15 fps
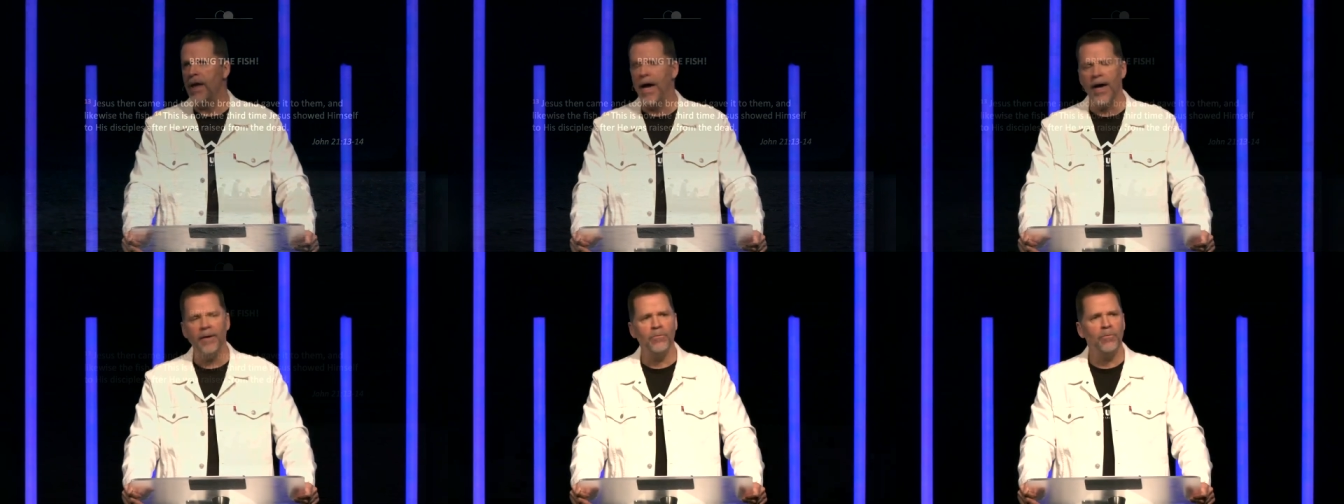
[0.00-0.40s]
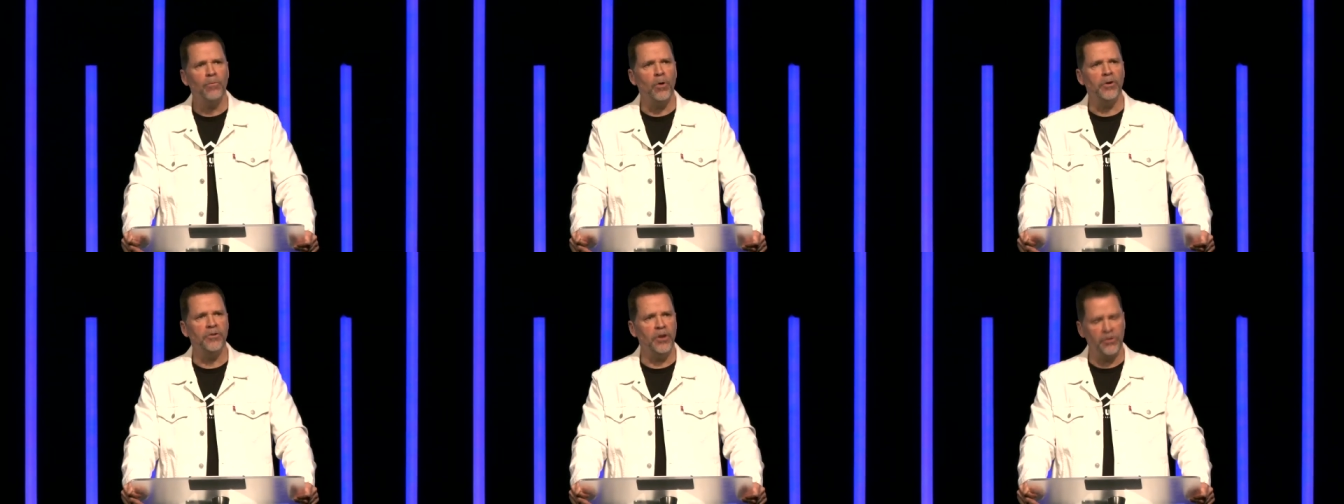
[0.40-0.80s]
net
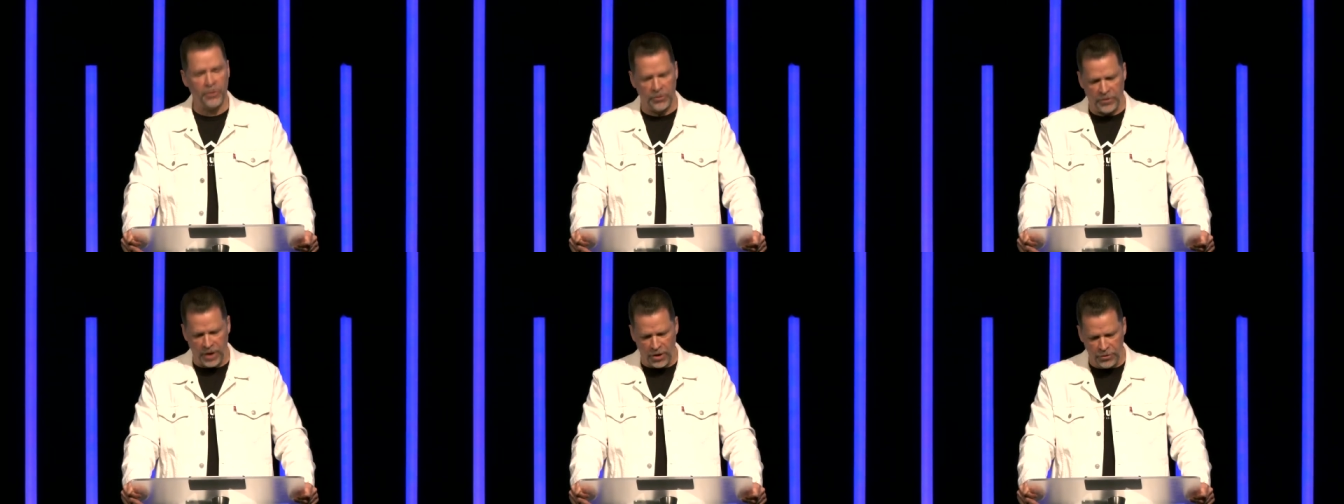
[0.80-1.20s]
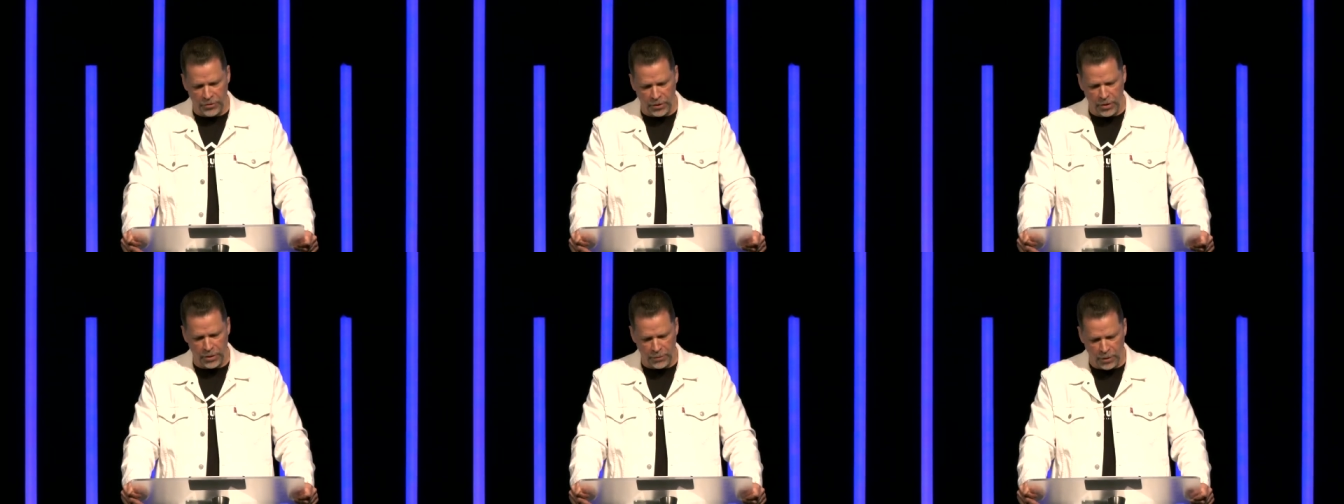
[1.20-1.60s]
where Jesus tells
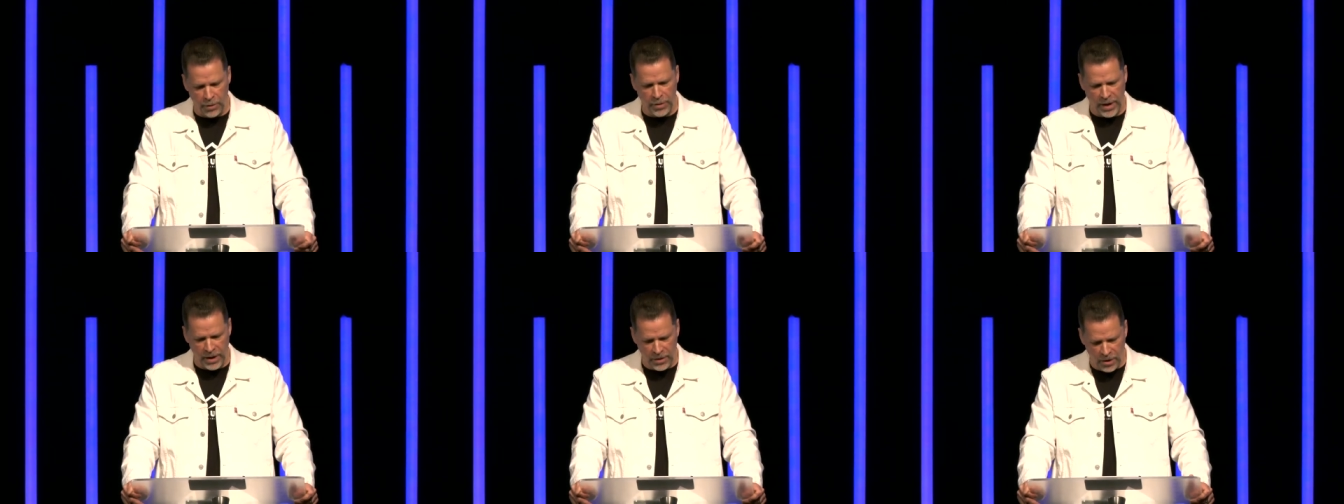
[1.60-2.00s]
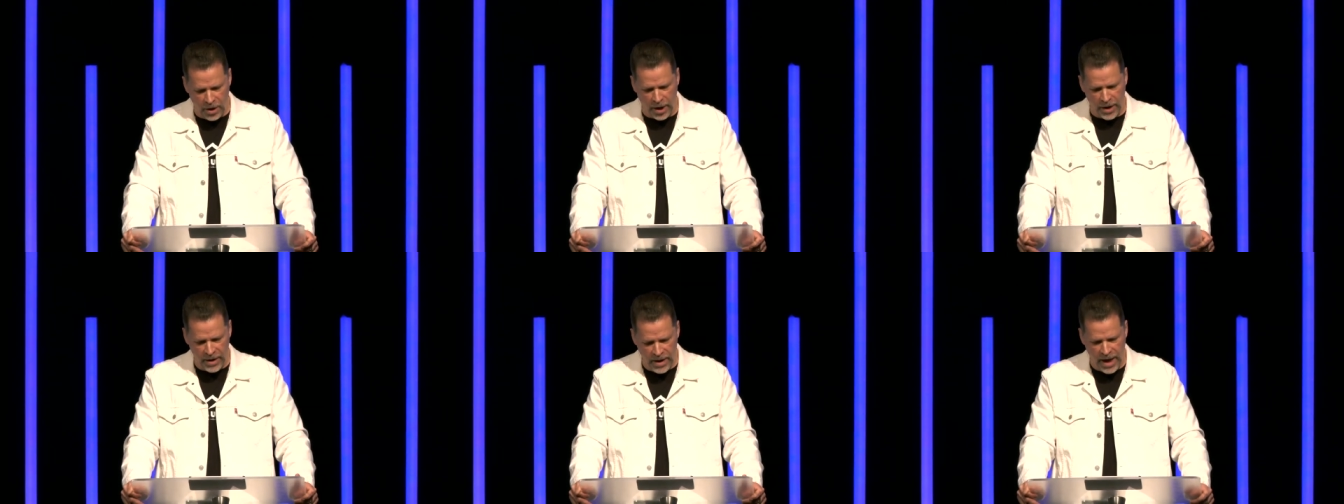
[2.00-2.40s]
you to throw that
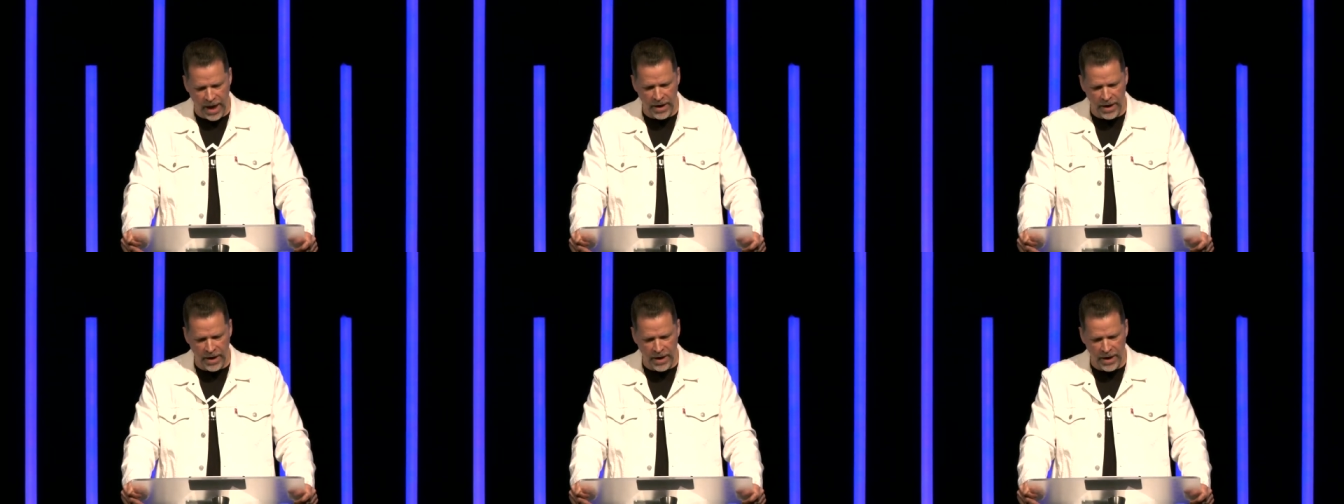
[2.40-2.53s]
net,